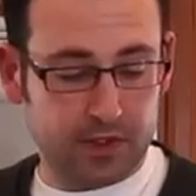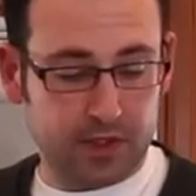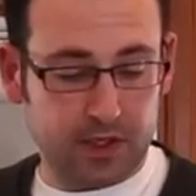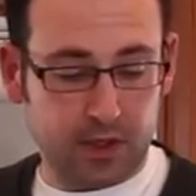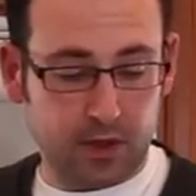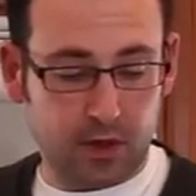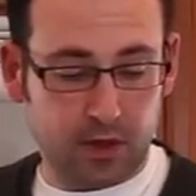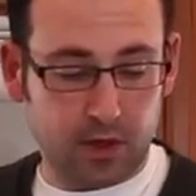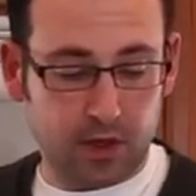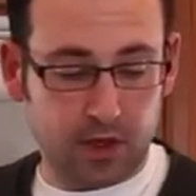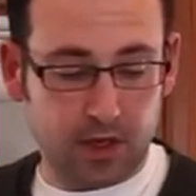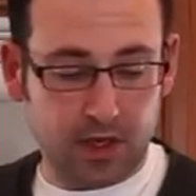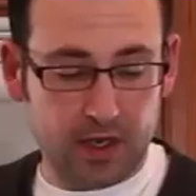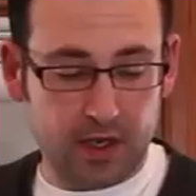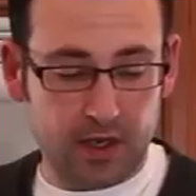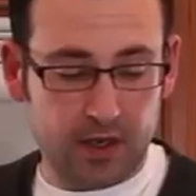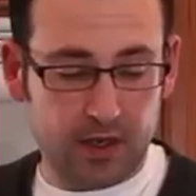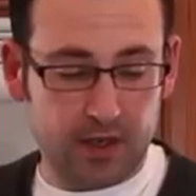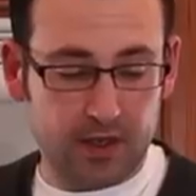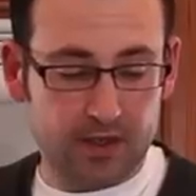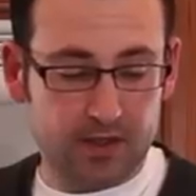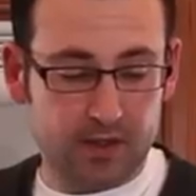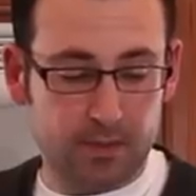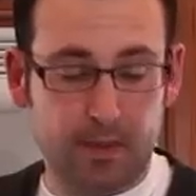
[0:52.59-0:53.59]
thing you're going to need
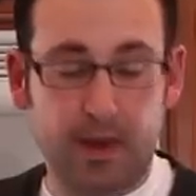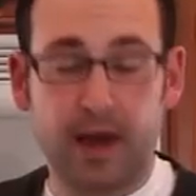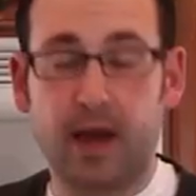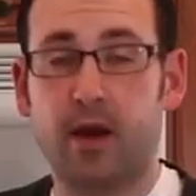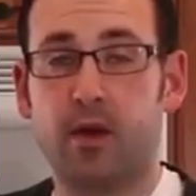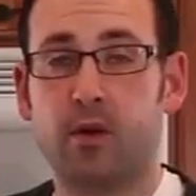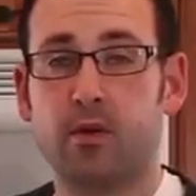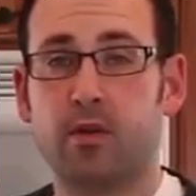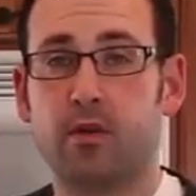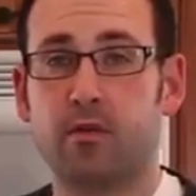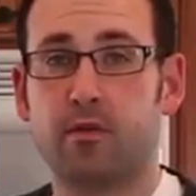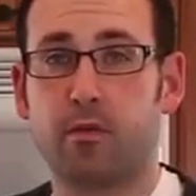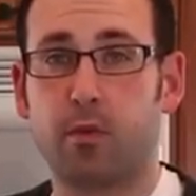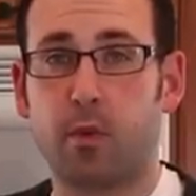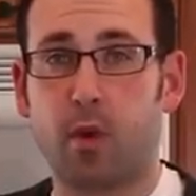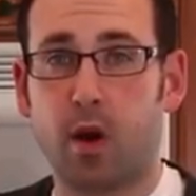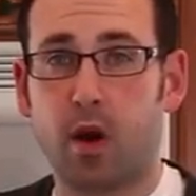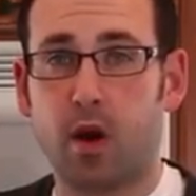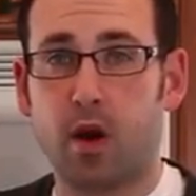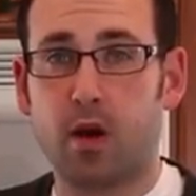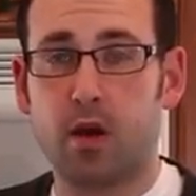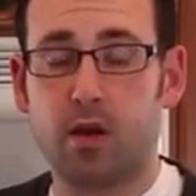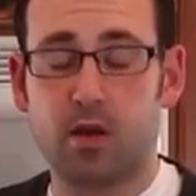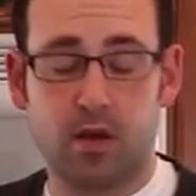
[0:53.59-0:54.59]
is a pound of
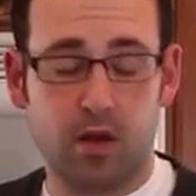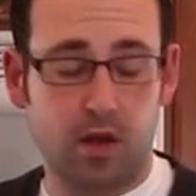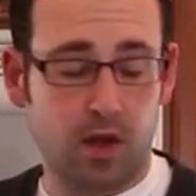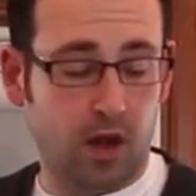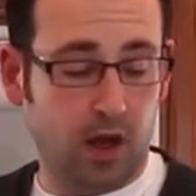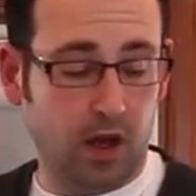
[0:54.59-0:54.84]
raw,